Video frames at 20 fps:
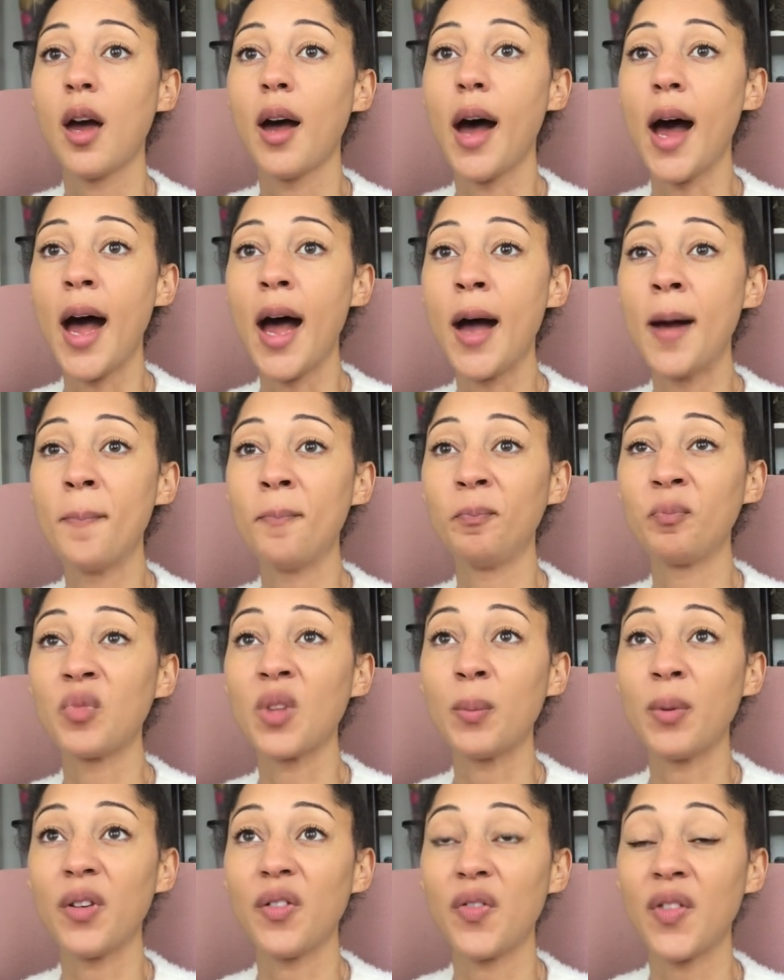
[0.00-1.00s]
Um,
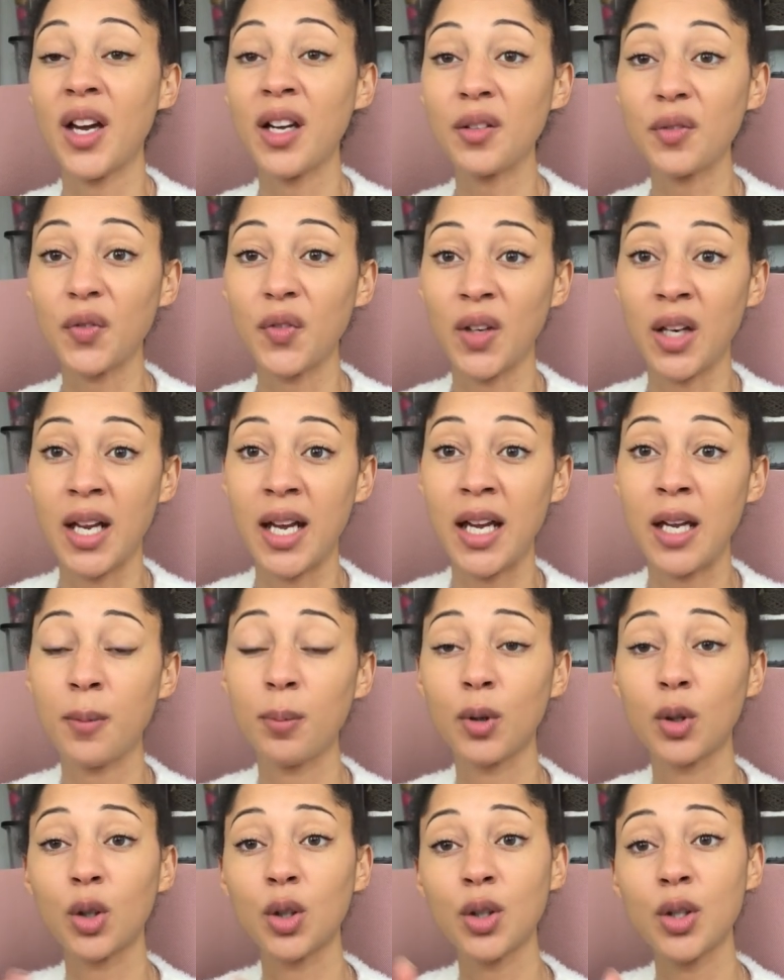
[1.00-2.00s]
but thankfully,
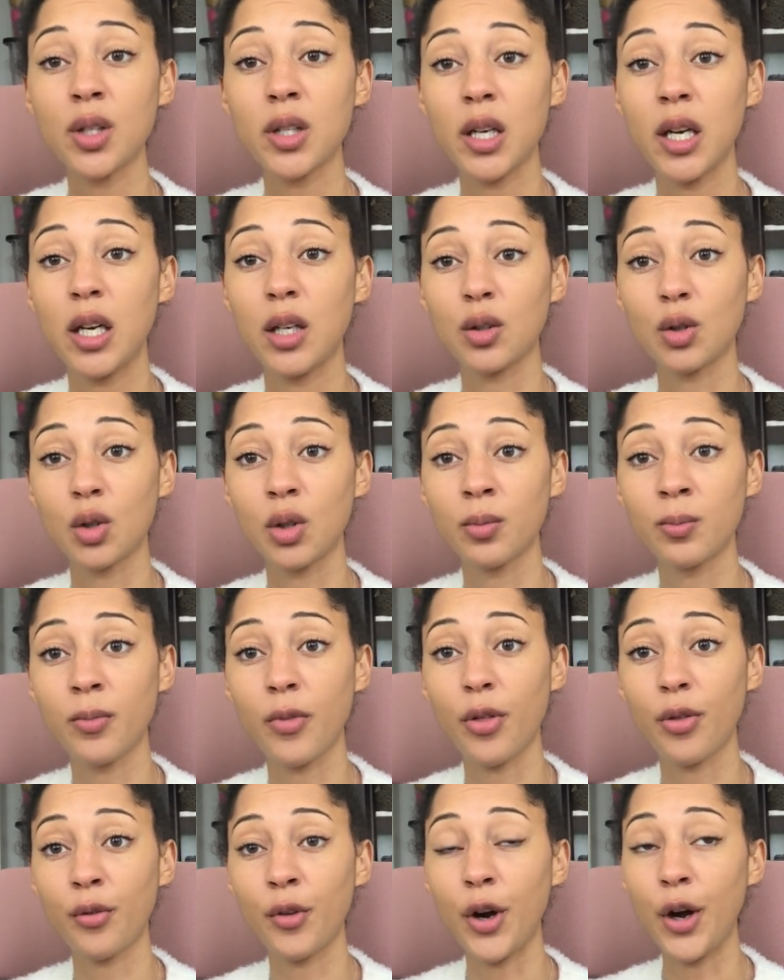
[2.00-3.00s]
because it had come
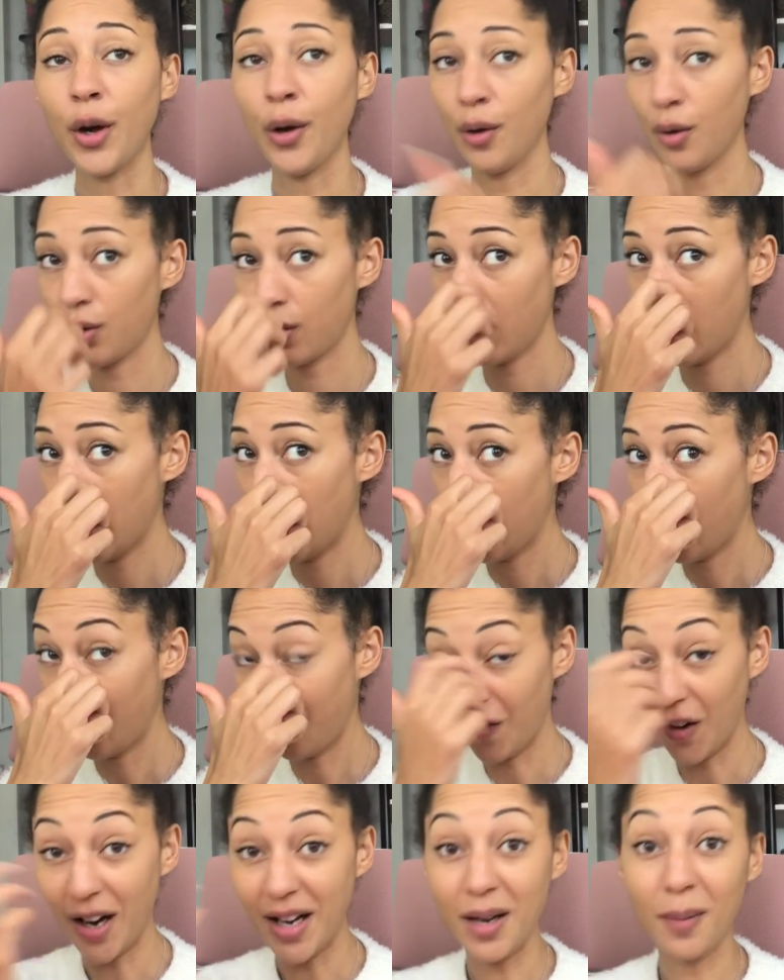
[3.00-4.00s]
through
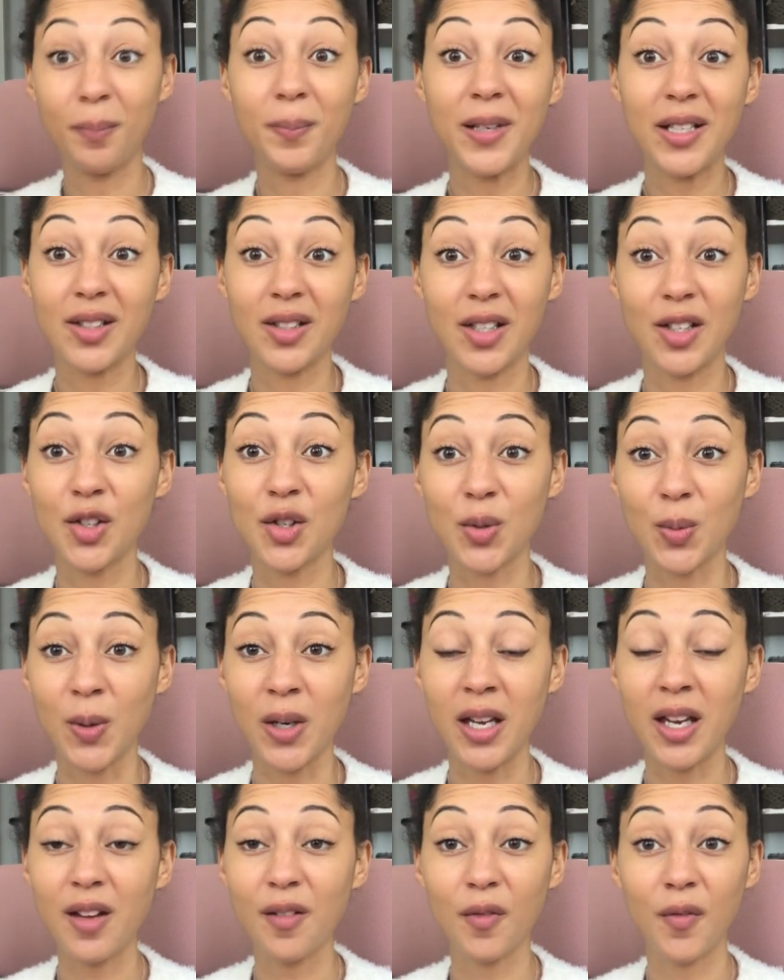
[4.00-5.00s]
via Business
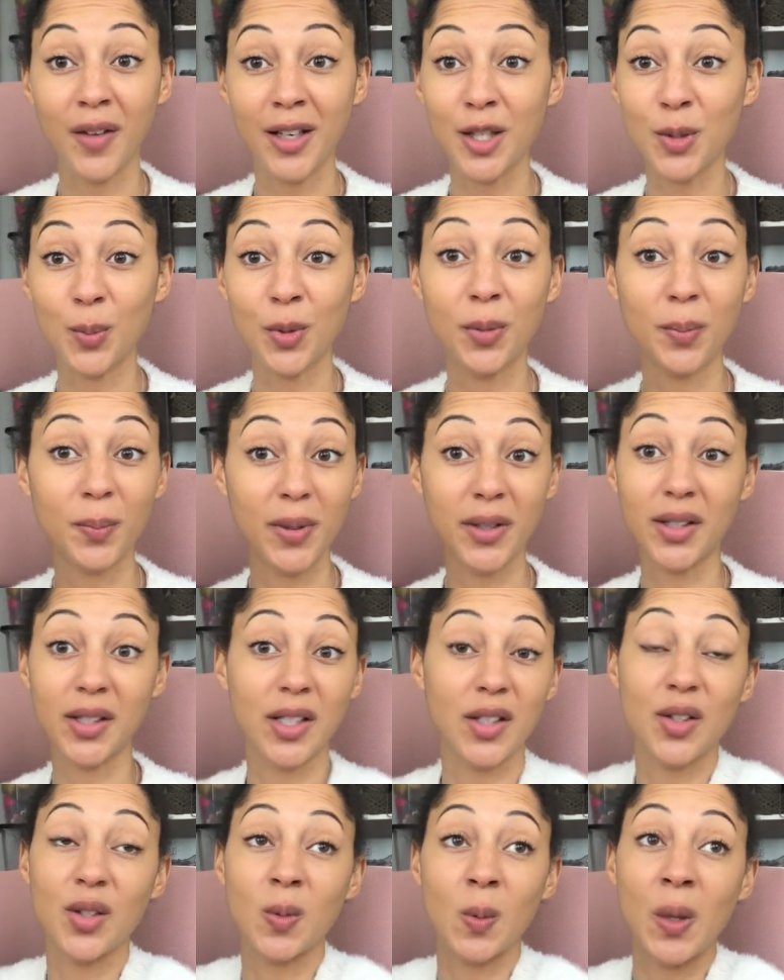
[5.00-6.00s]
Suite, Facebook
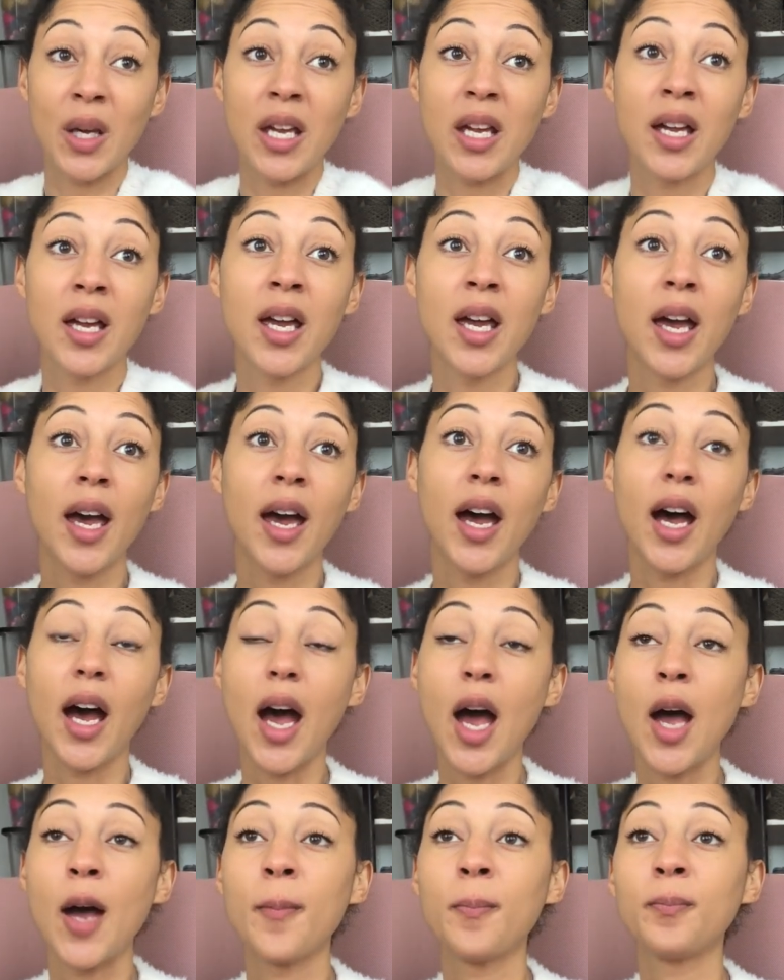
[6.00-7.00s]
Business Suite,
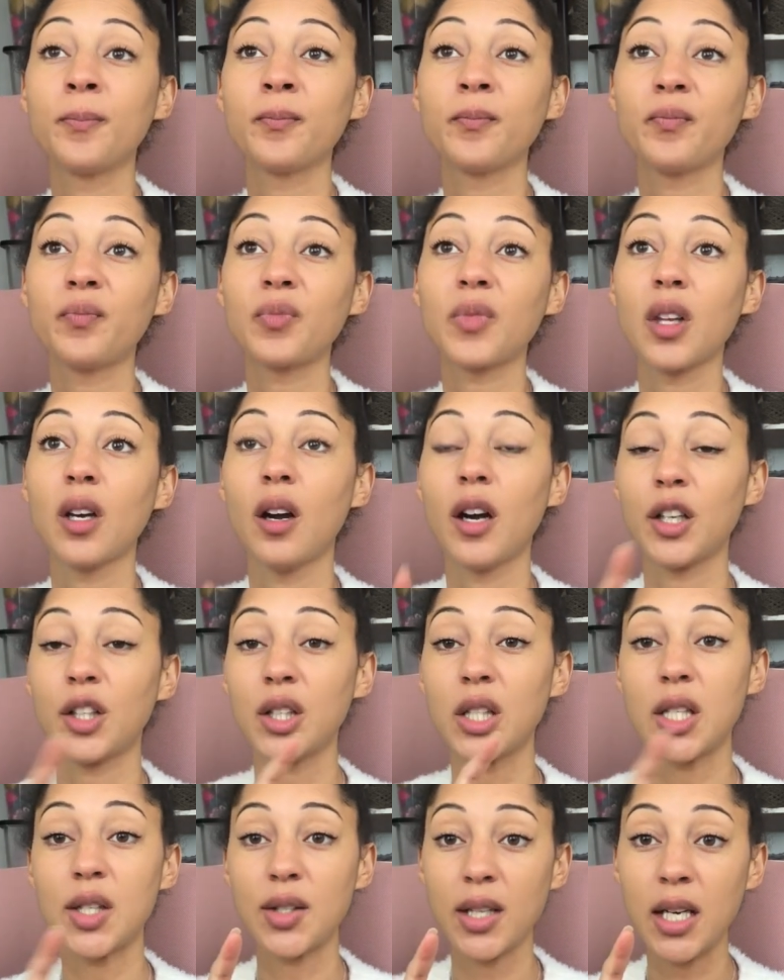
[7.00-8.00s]
um, I
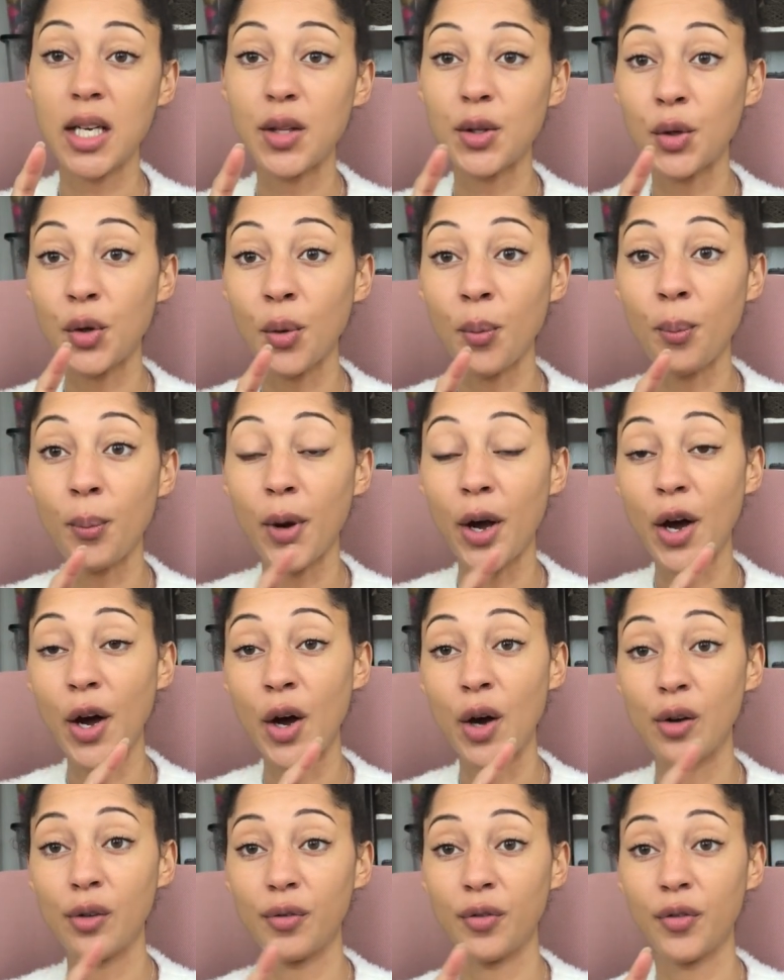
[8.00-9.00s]
could see the number
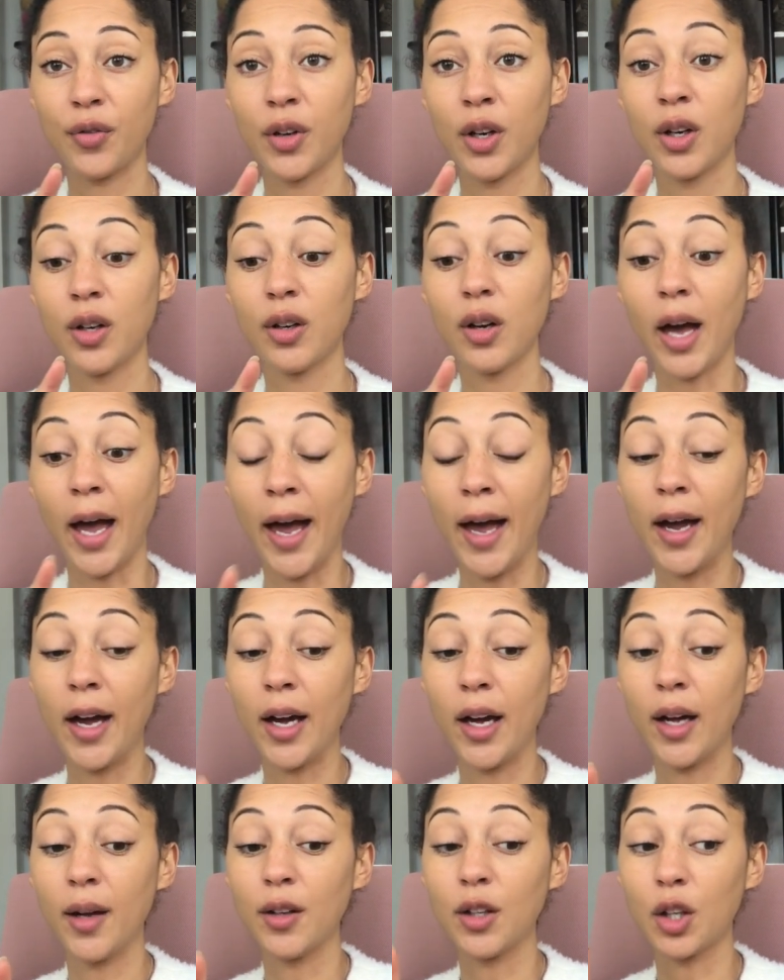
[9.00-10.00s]
of,
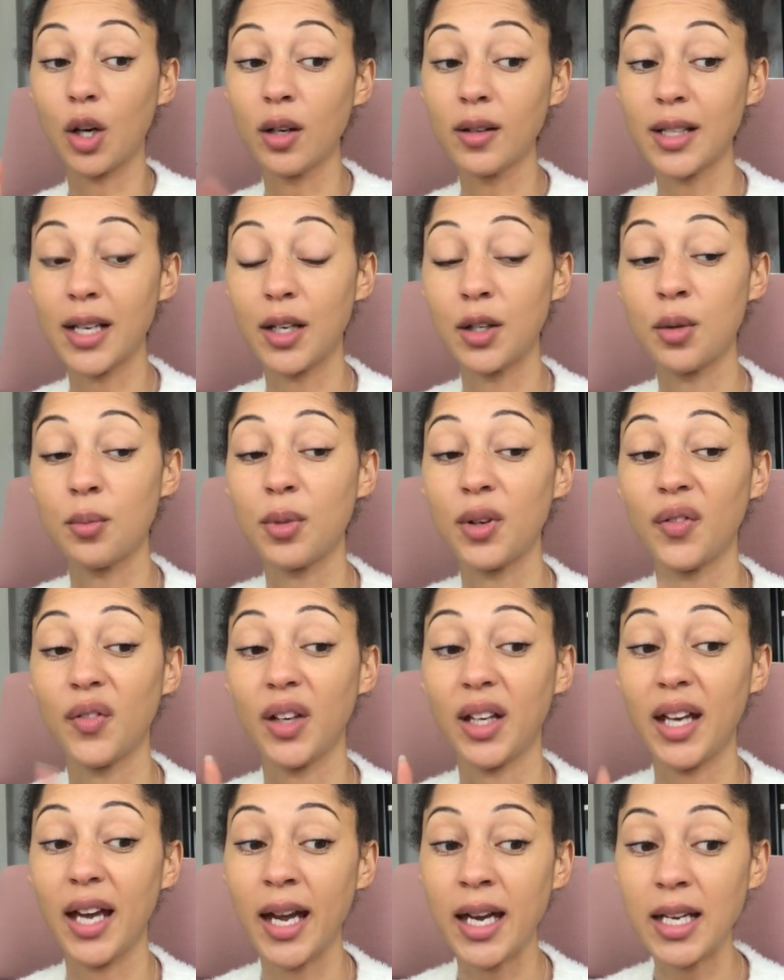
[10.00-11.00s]
uh, the contact number for
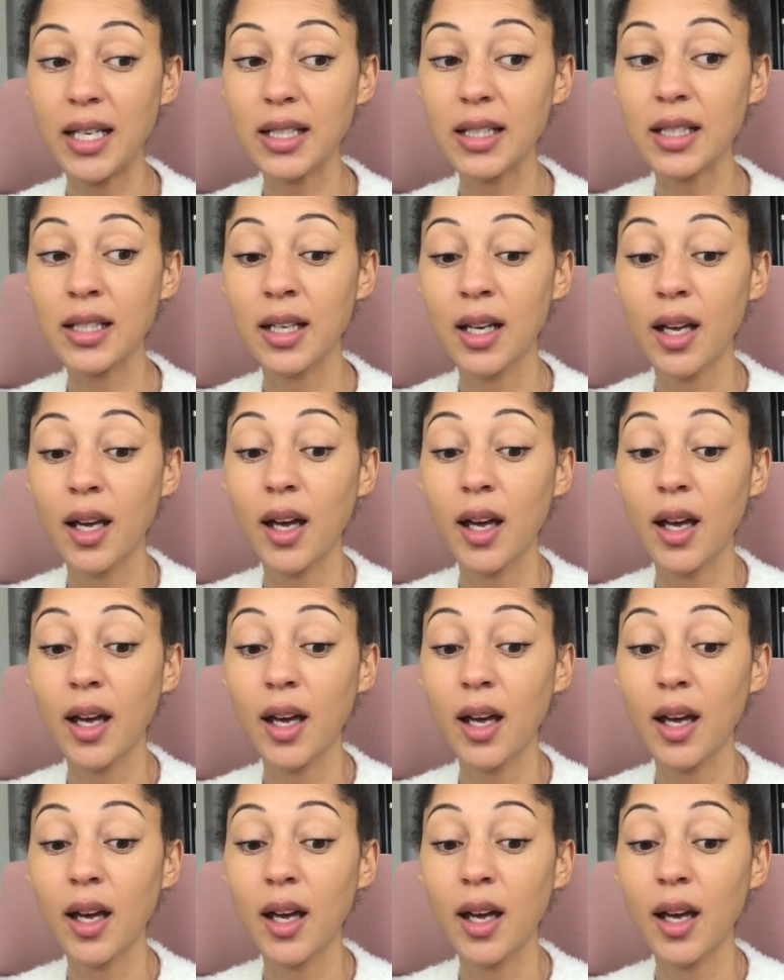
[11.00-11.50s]
Kate,